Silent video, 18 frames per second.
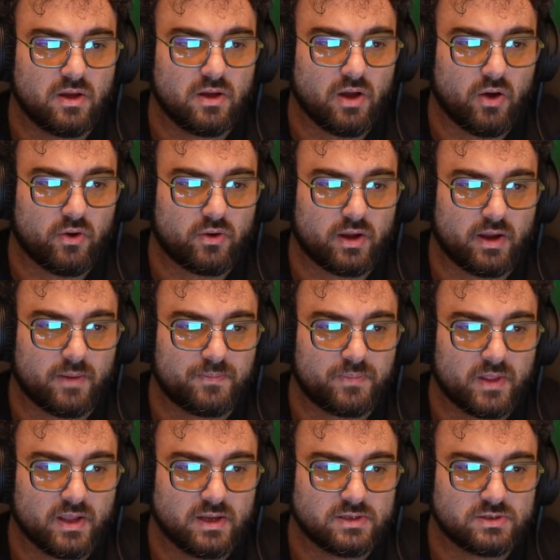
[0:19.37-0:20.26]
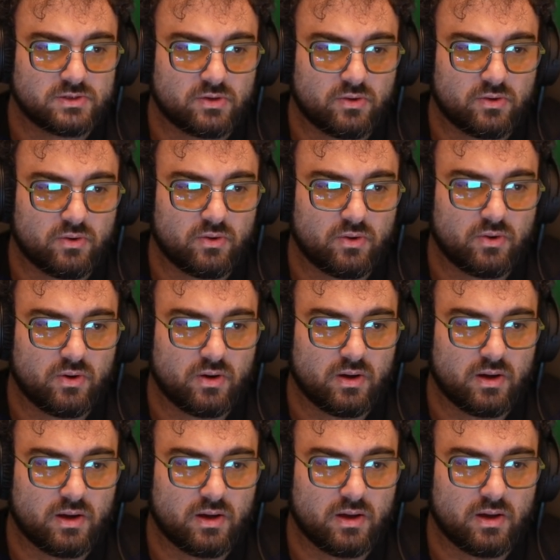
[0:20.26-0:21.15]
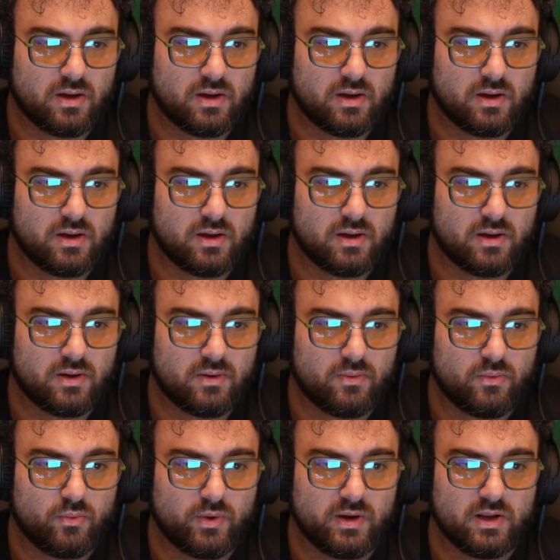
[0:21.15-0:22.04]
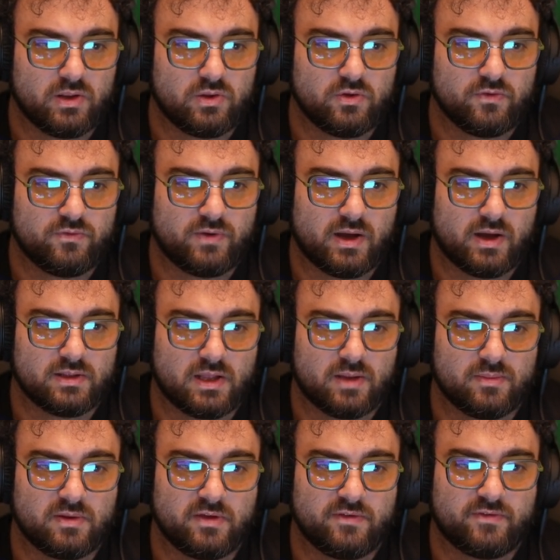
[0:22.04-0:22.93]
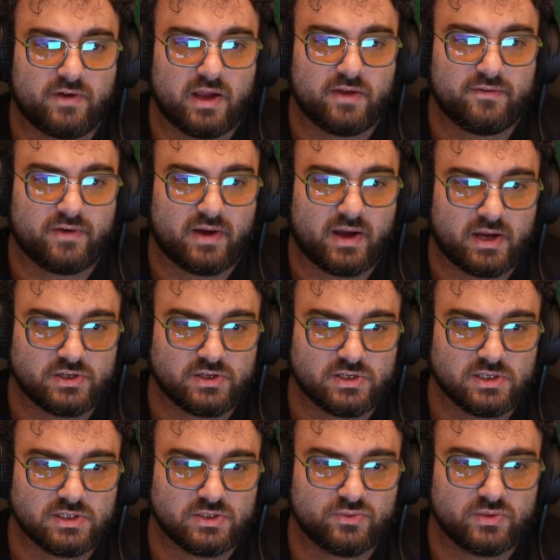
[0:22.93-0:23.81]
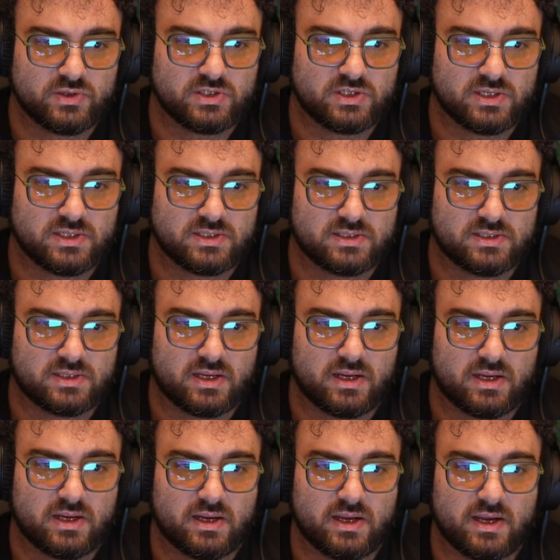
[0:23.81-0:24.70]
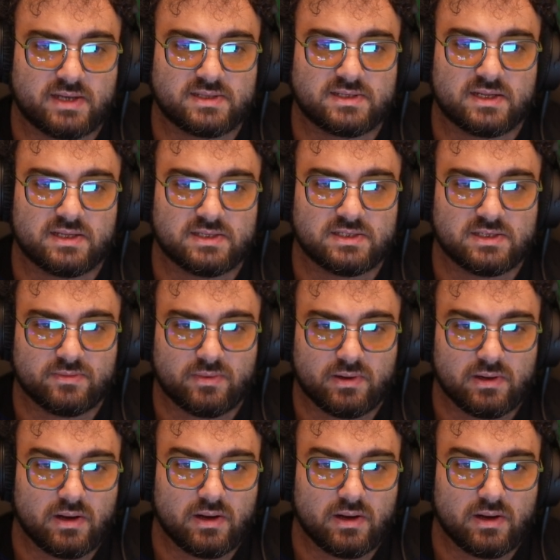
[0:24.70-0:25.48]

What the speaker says: Okay, so we need to find MD5 hashes, which is hexadecimal,